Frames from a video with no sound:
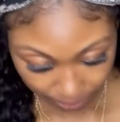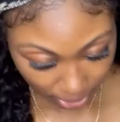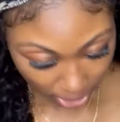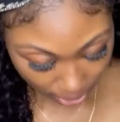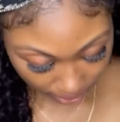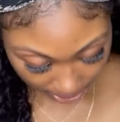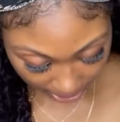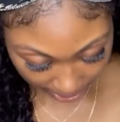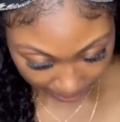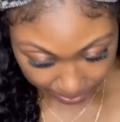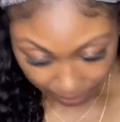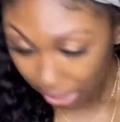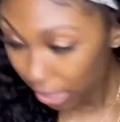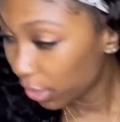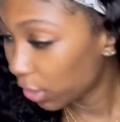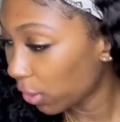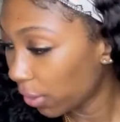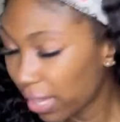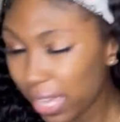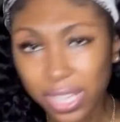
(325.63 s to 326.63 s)
Okay,
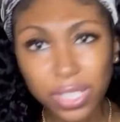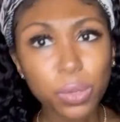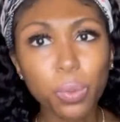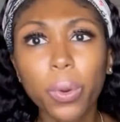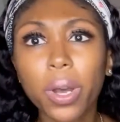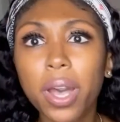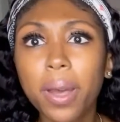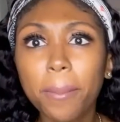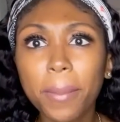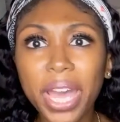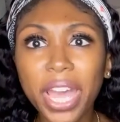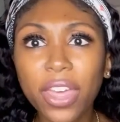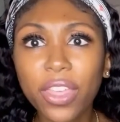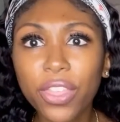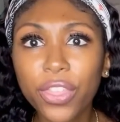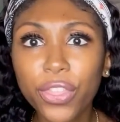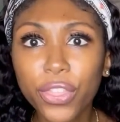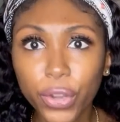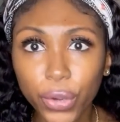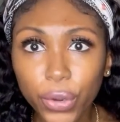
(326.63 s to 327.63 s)
so that's what, my
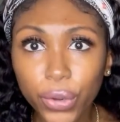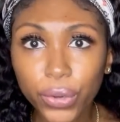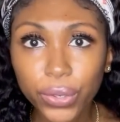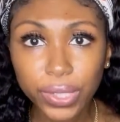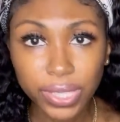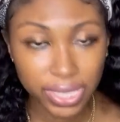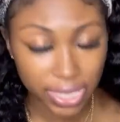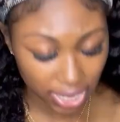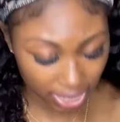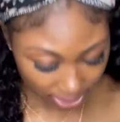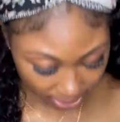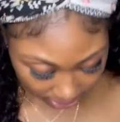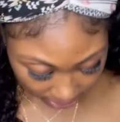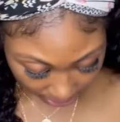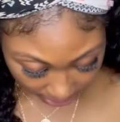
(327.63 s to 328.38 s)
third size